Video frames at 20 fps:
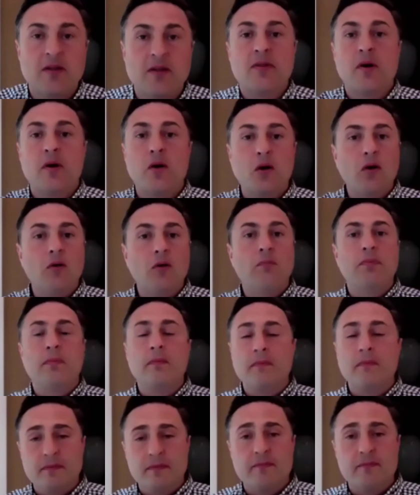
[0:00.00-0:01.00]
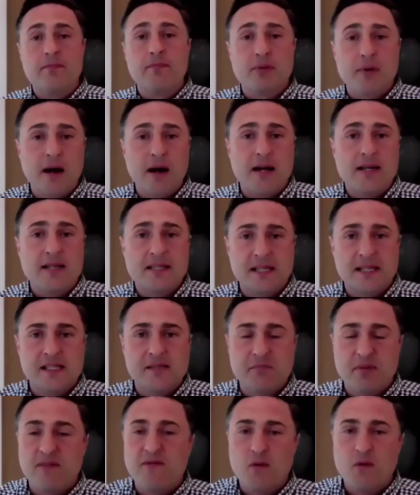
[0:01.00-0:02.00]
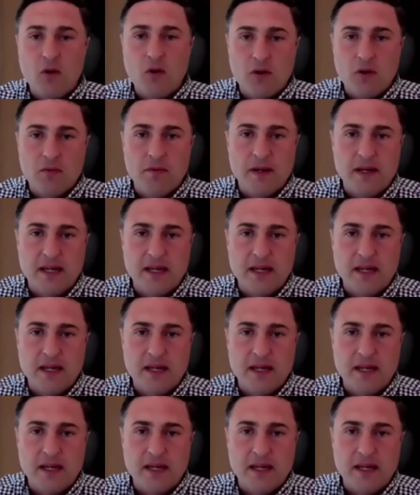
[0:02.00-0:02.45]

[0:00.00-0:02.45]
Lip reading: the whole process before we